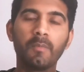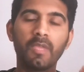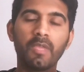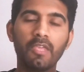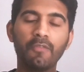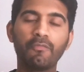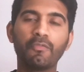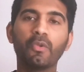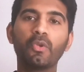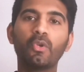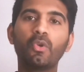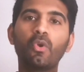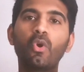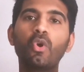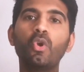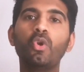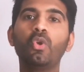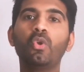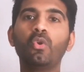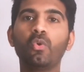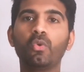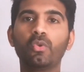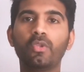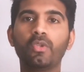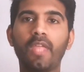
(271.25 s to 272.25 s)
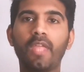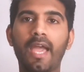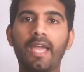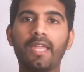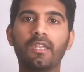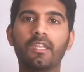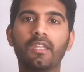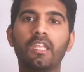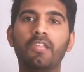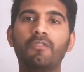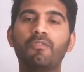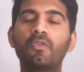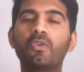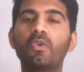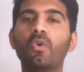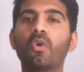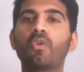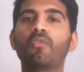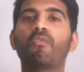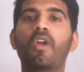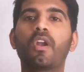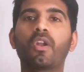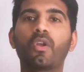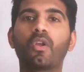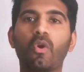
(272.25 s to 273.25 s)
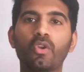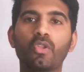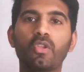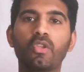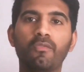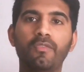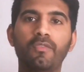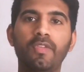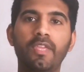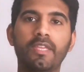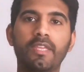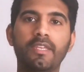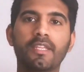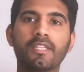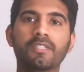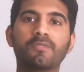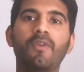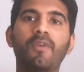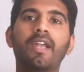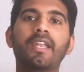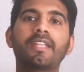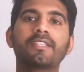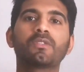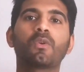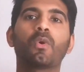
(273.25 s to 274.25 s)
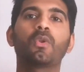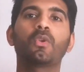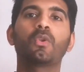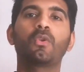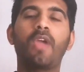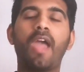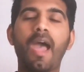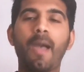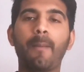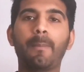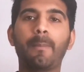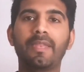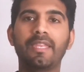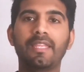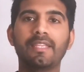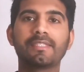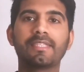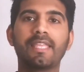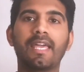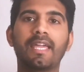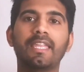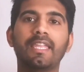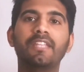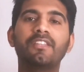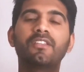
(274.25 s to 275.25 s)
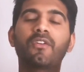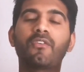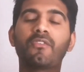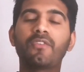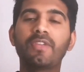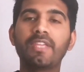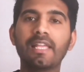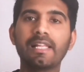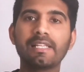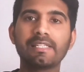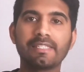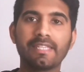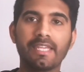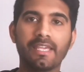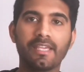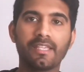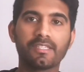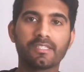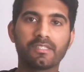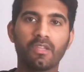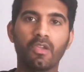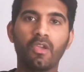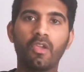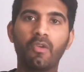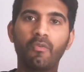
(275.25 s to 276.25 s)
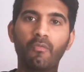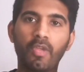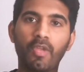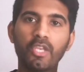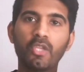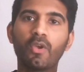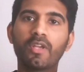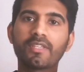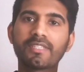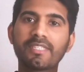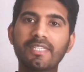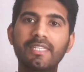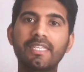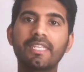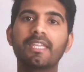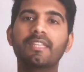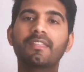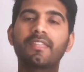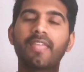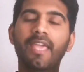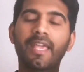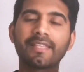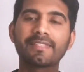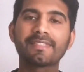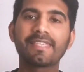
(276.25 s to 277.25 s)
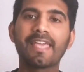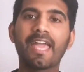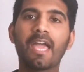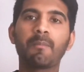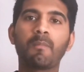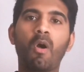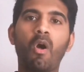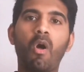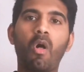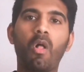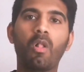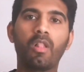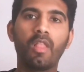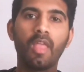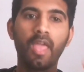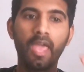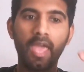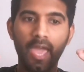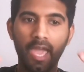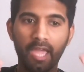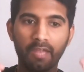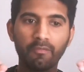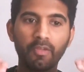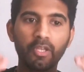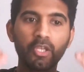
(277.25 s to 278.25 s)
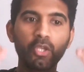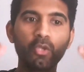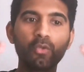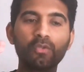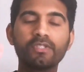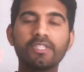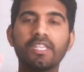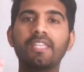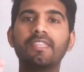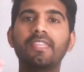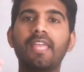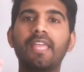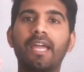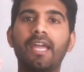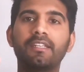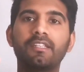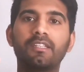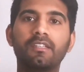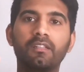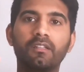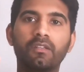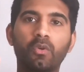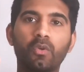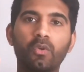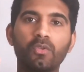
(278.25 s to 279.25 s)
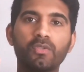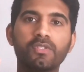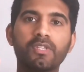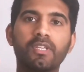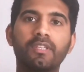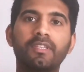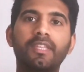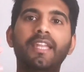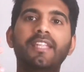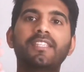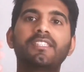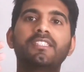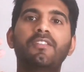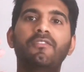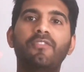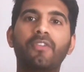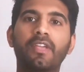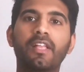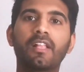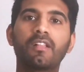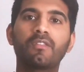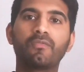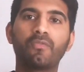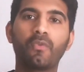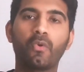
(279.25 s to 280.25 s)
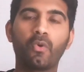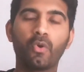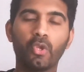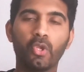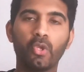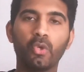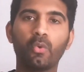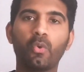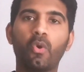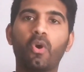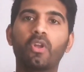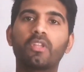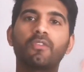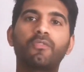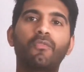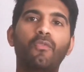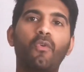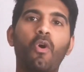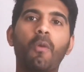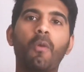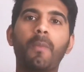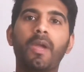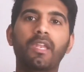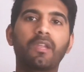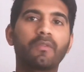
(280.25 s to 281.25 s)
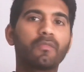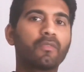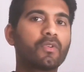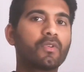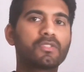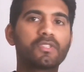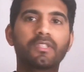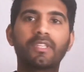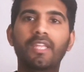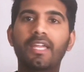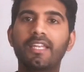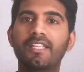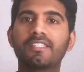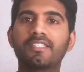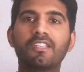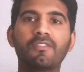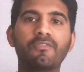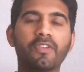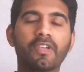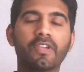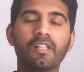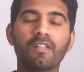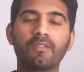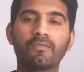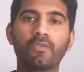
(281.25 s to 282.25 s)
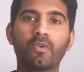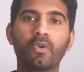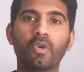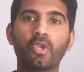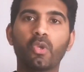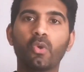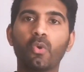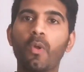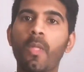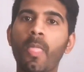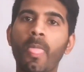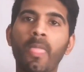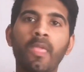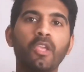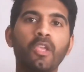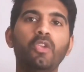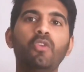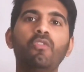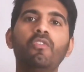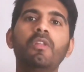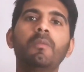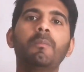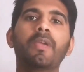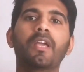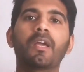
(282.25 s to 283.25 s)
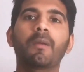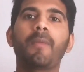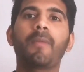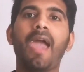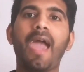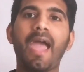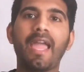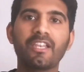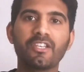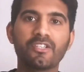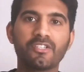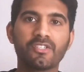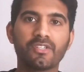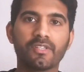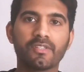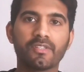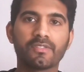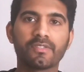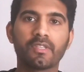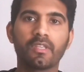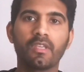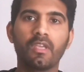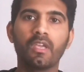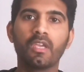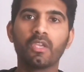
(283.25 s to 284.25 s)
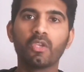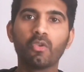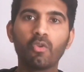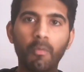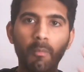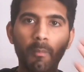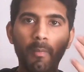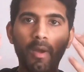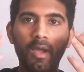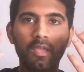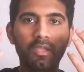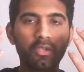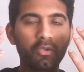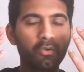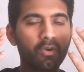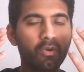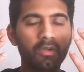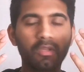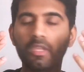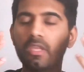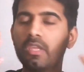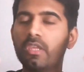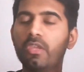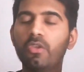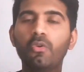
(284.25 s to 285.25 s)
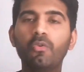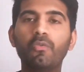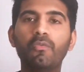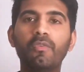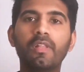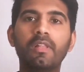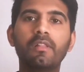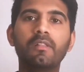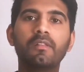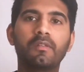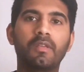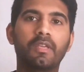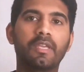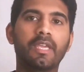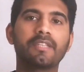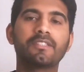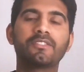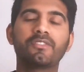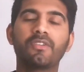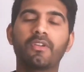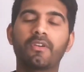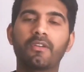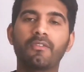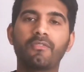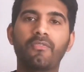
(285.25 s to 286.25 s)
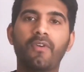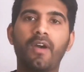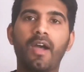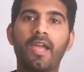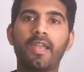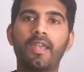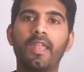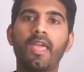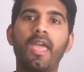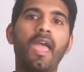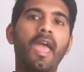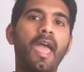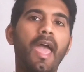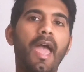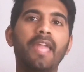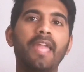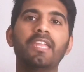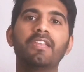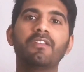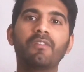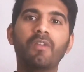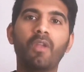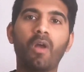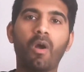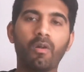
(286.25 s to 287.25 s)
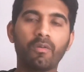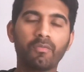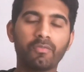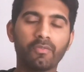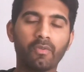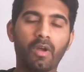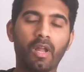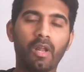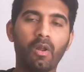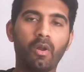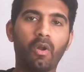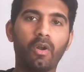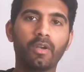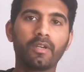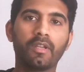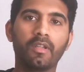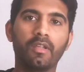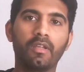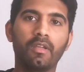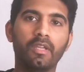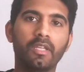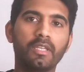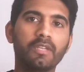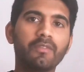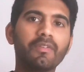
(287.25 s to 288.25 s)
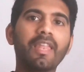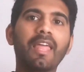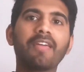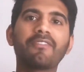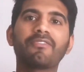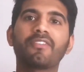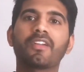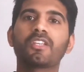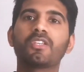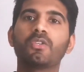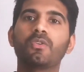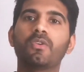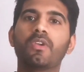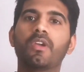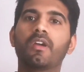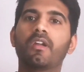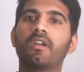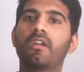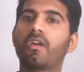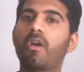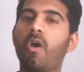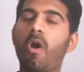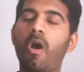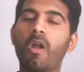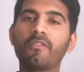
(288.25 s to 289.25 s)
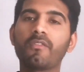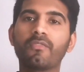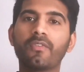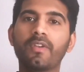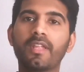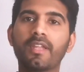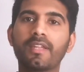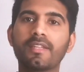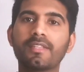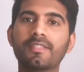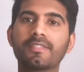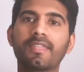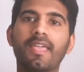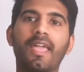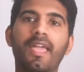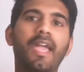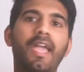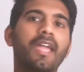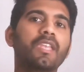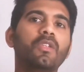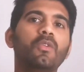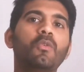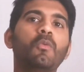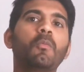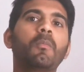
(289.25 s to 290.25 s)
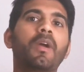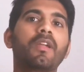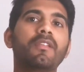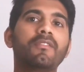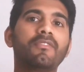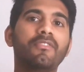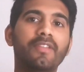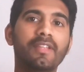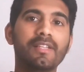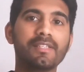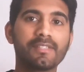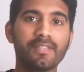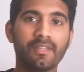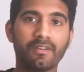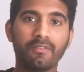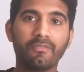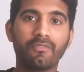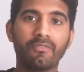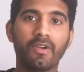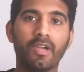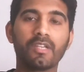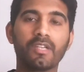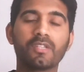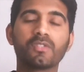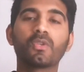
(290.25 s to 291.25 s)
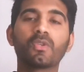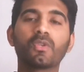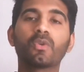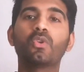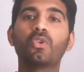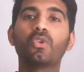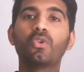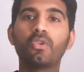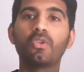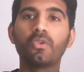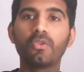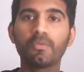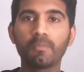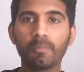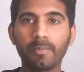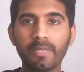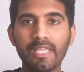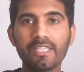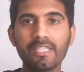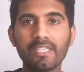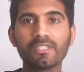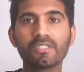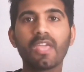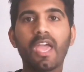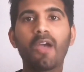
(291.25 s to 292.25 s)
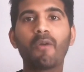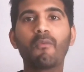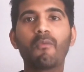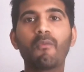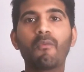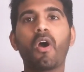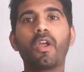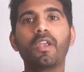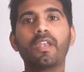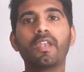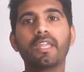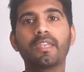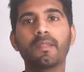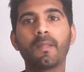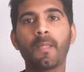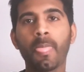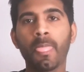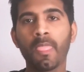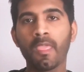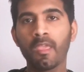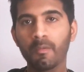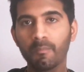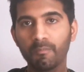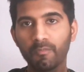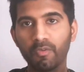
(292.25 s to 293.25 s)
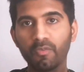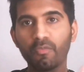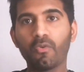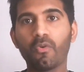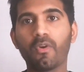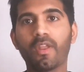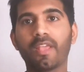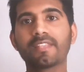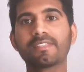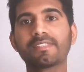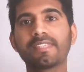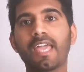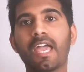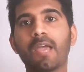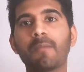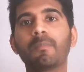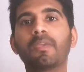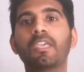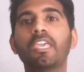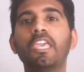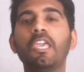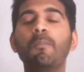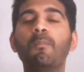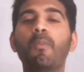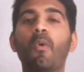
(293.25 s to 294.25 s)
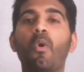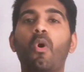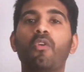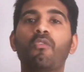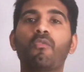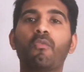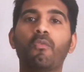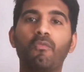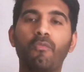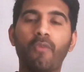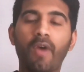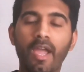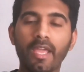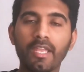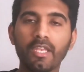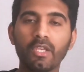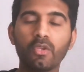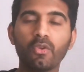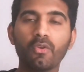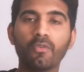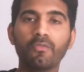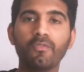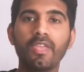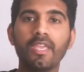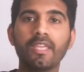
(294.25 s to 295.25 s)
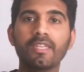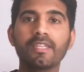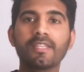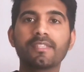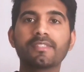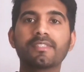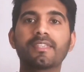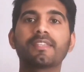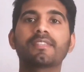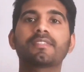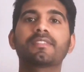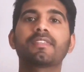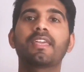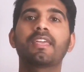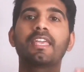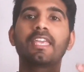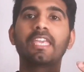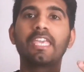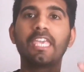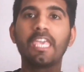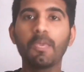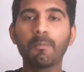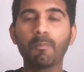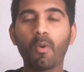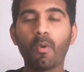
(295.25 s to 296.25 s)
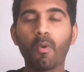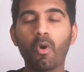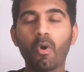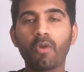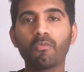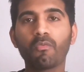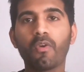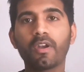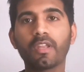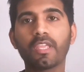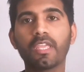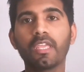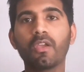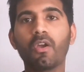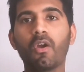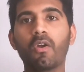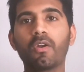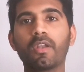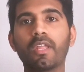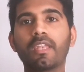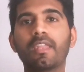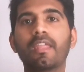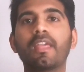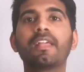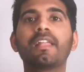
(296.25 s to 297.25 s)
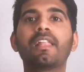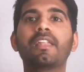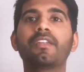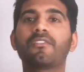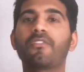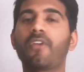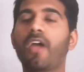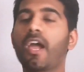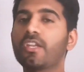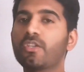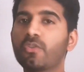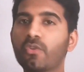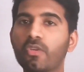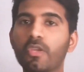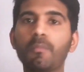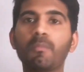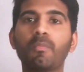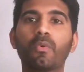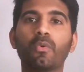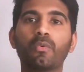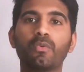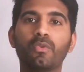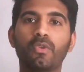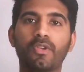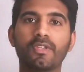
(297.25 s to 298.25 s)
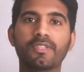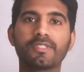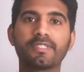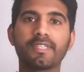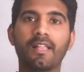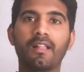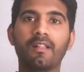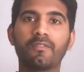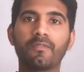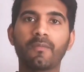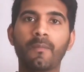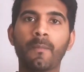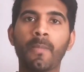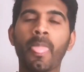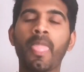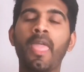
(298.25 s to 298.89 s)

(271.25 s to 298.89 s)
If you don't do that, if you don't work on your weakness, what is going to happen is that in the real test, when you are sitting in the exam hall and when you see that question that is difficult for you or the format of question that is difficult for you, you will become anxious. You will get terrified, and it will affect your confidence and you might feel terrified. So please avoid it before exam. Keep on find your weaknesses. Keep on working on it. Try to improve yourself.